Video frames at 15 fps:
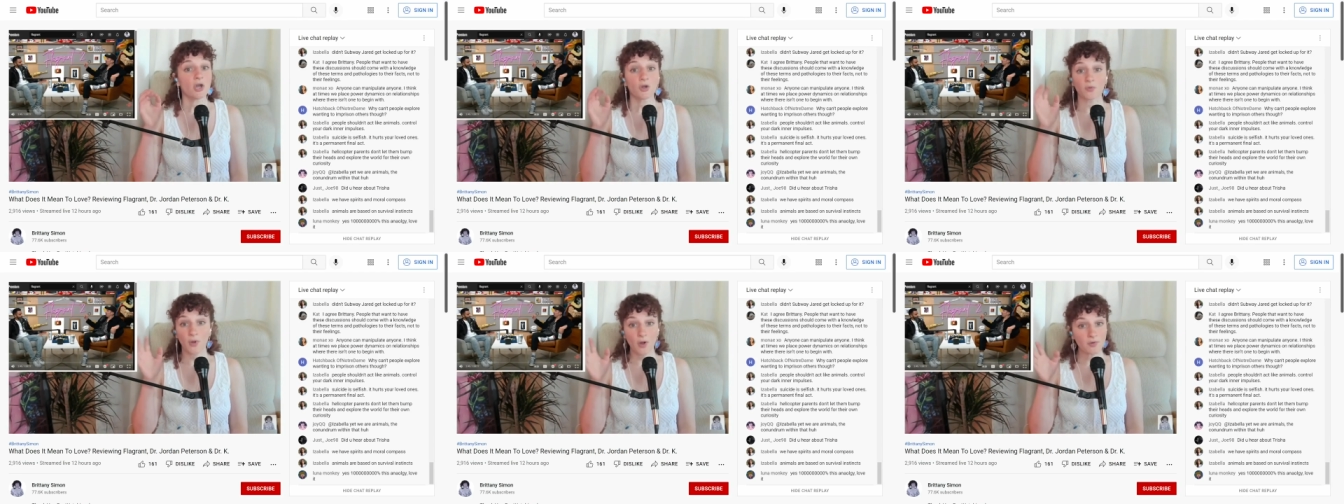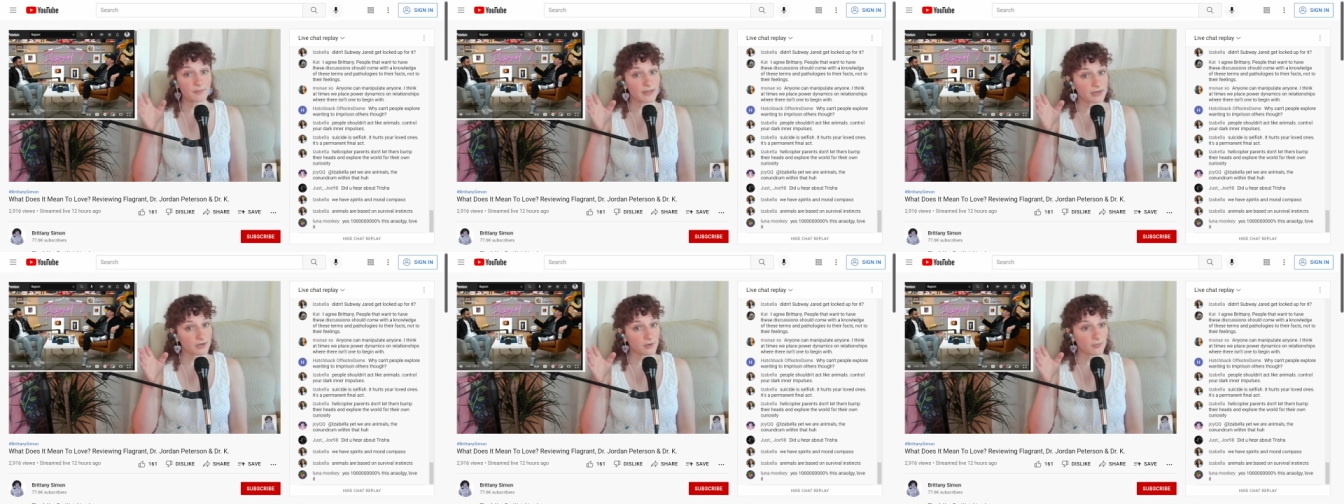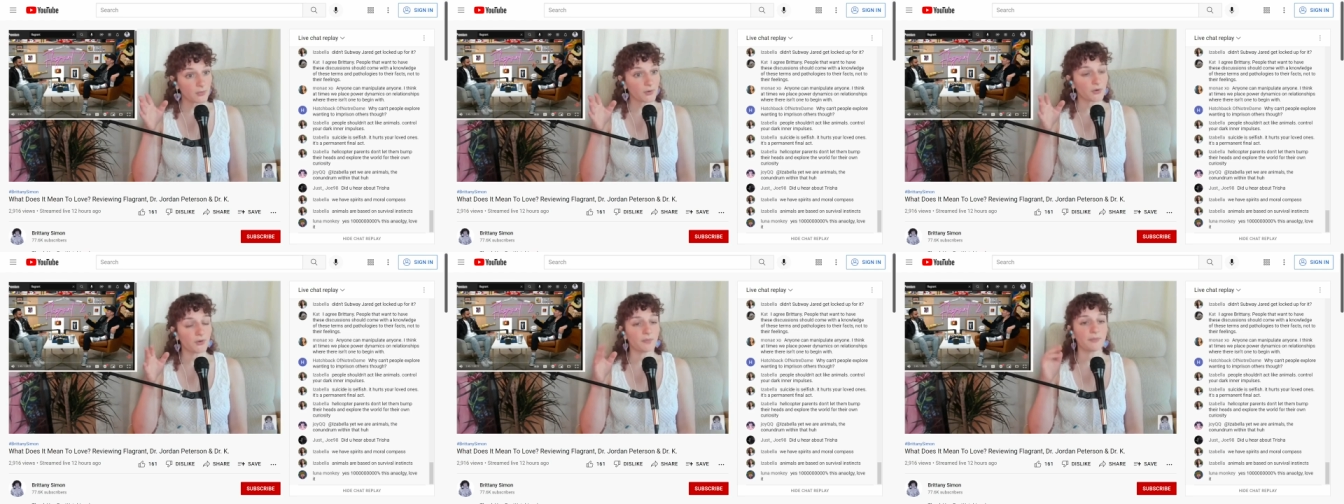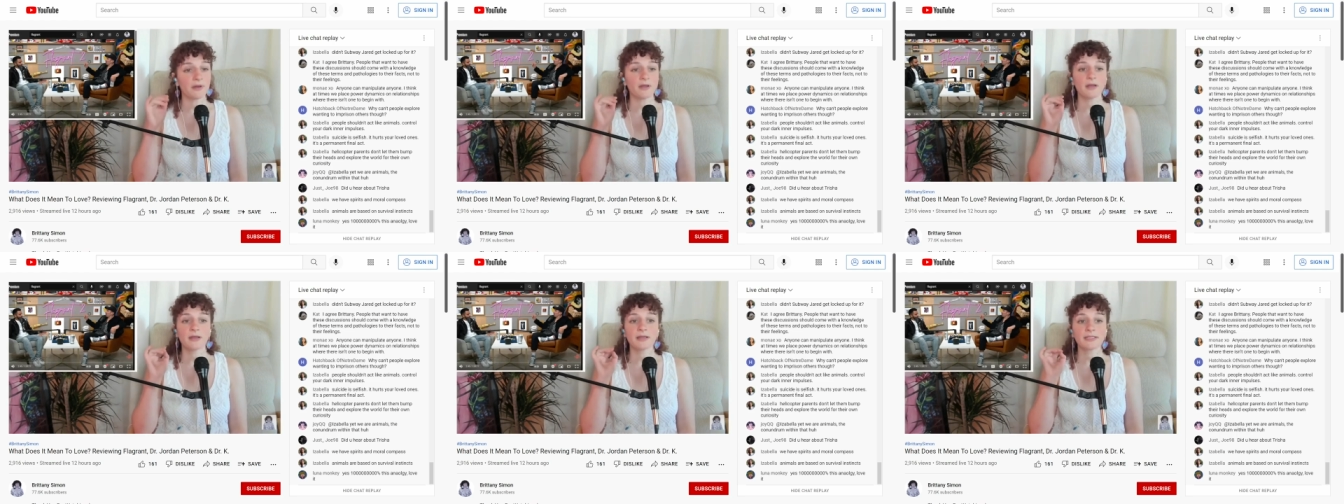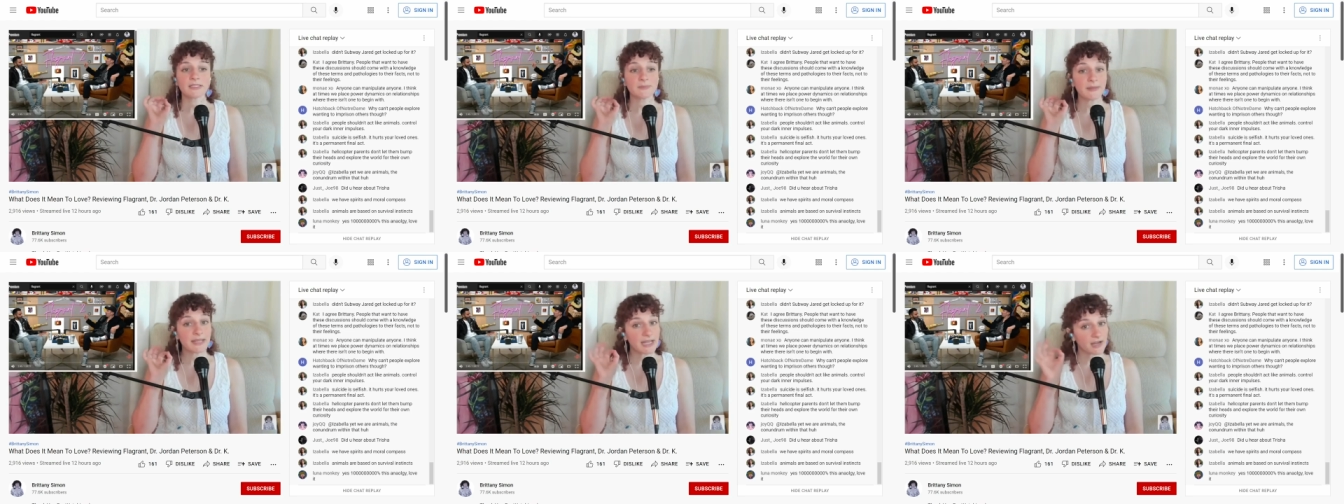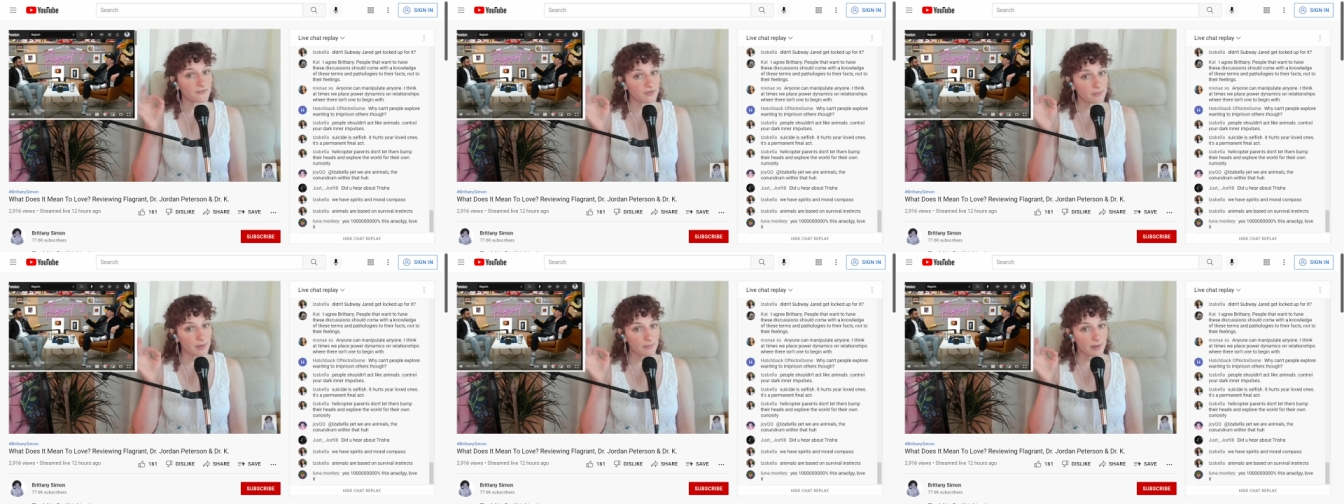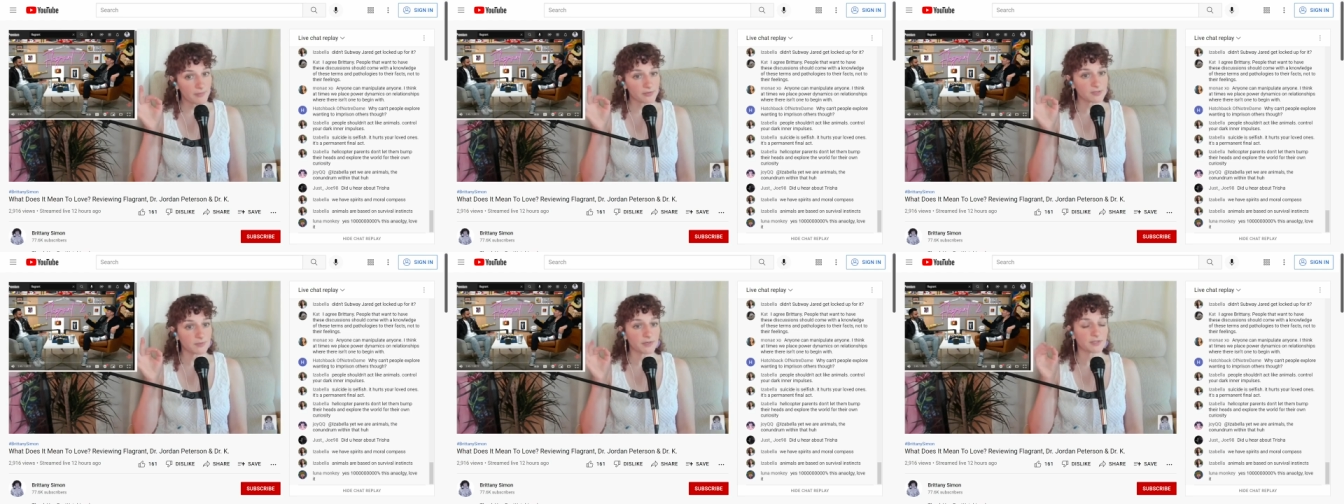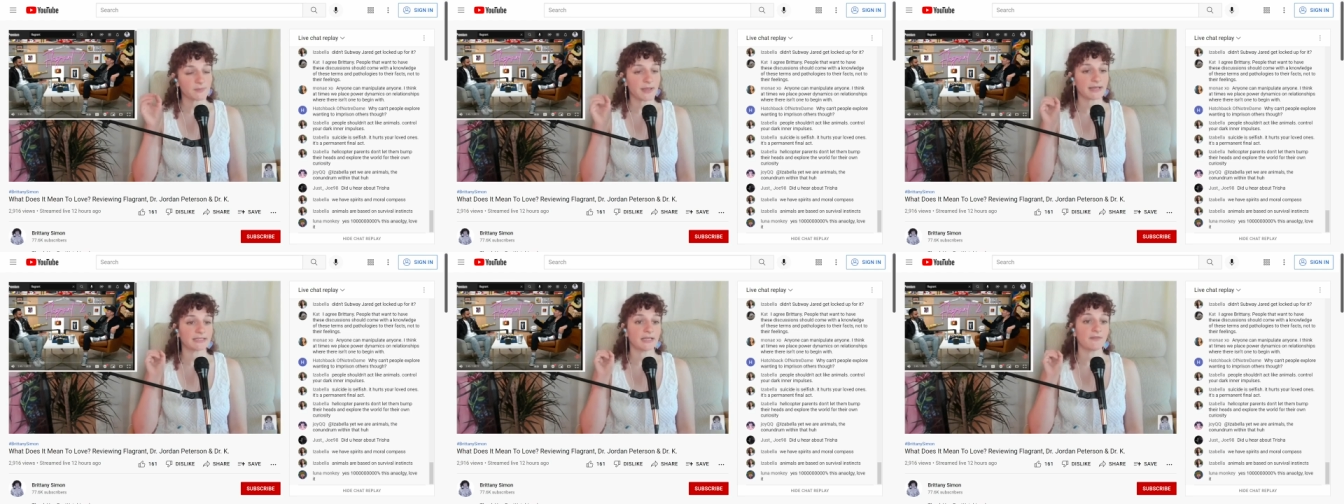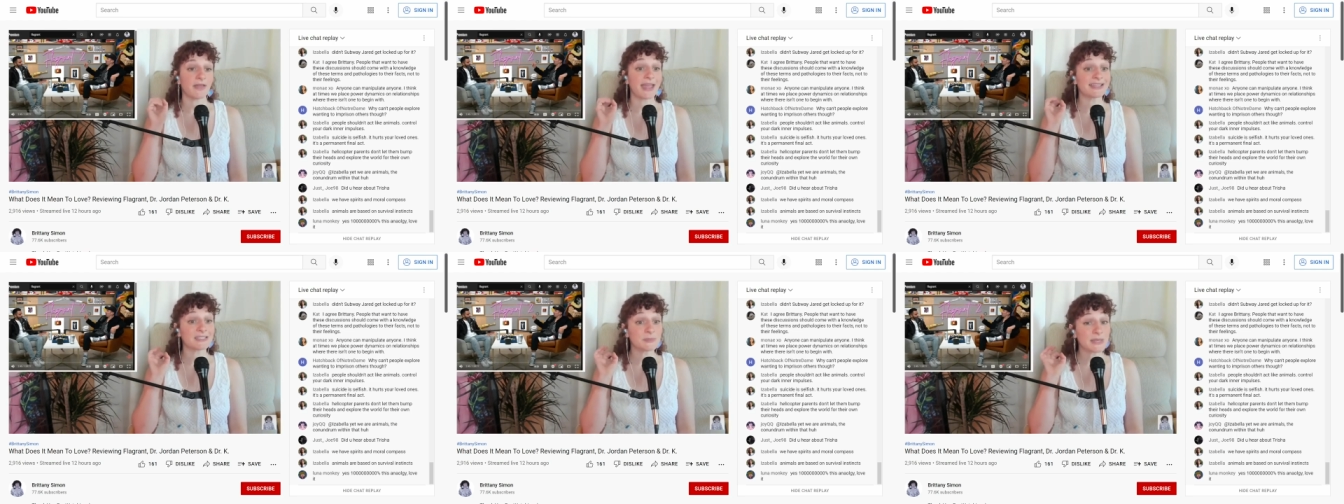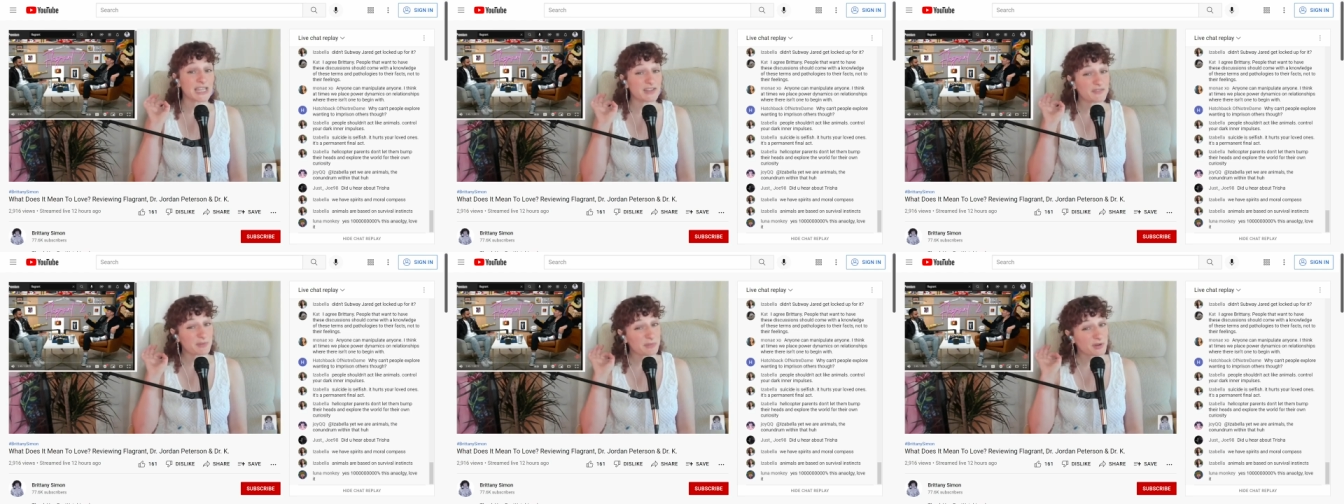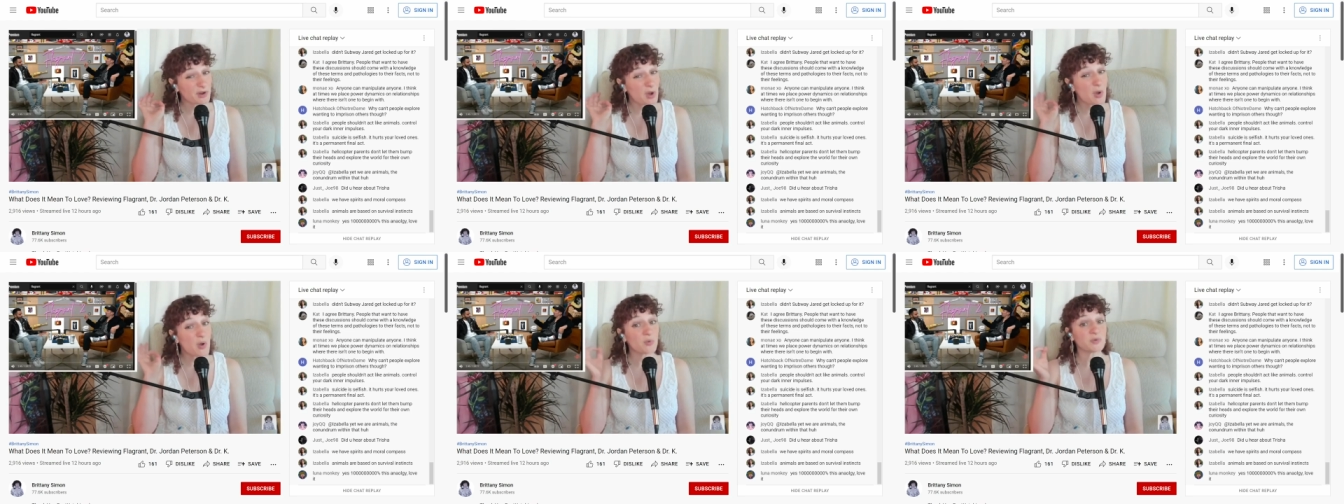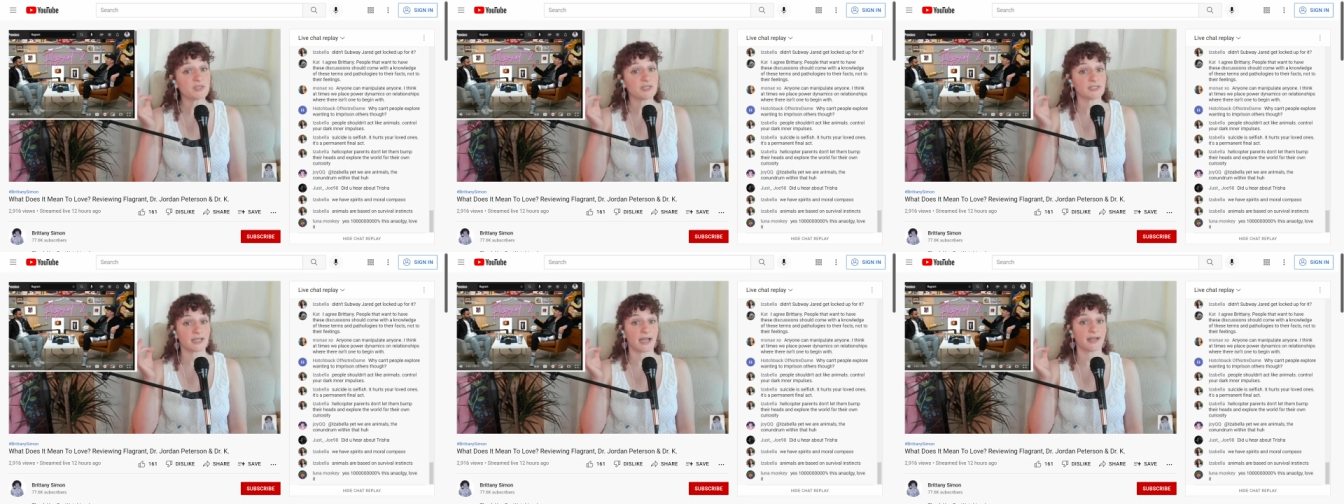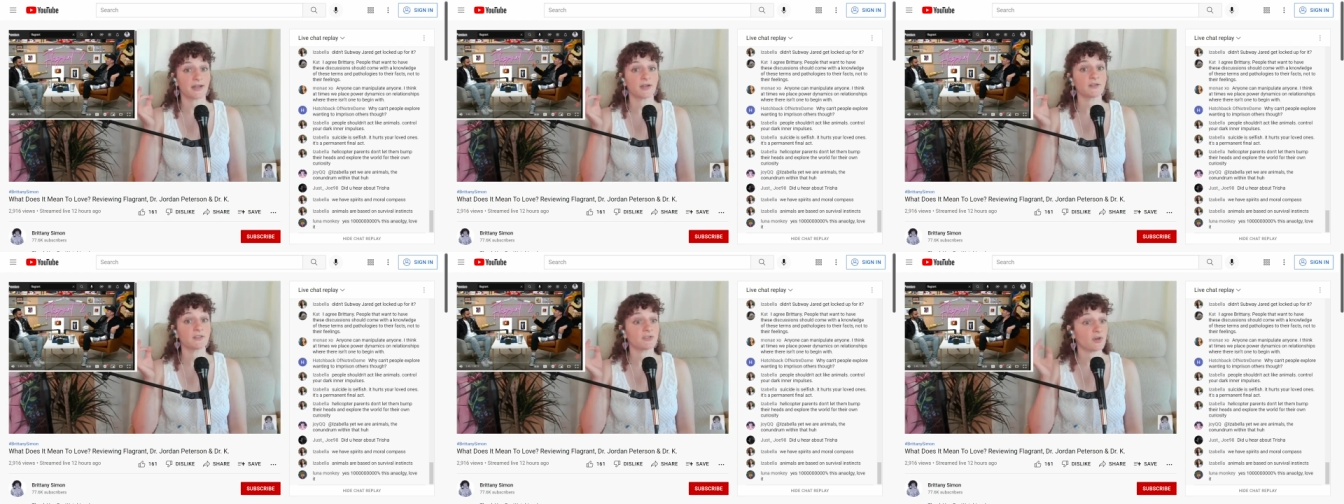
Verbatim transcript: grown men in a room speaking from a bubble's perspective and speaking from their own desires,